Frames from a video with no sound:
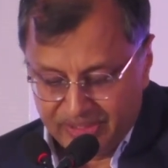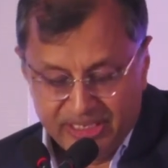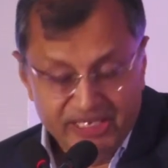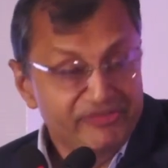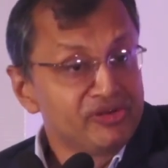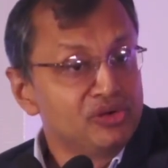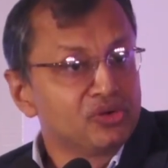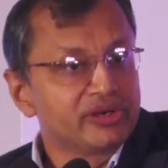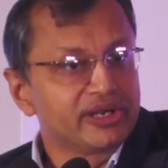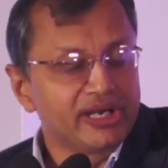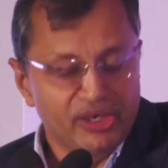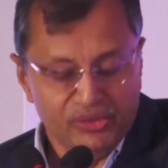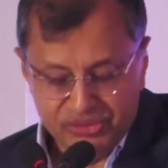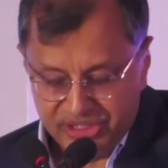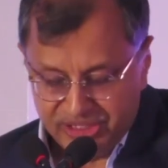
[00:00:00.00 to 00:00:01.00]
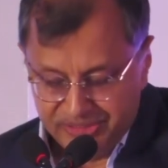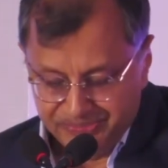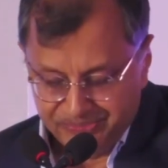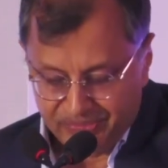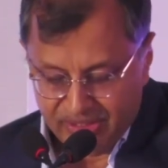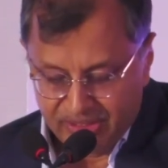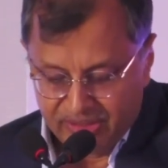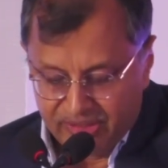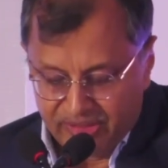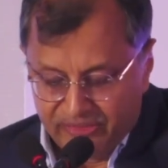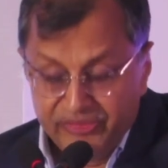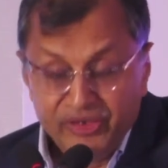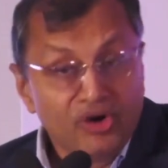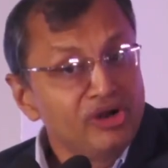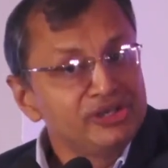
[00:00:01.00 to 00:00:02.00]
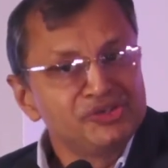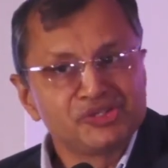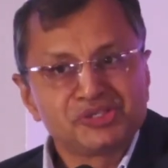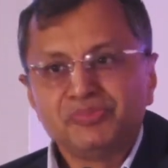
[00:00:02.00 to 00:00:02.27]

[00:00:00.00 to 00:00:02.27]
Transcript: If you look around, we all use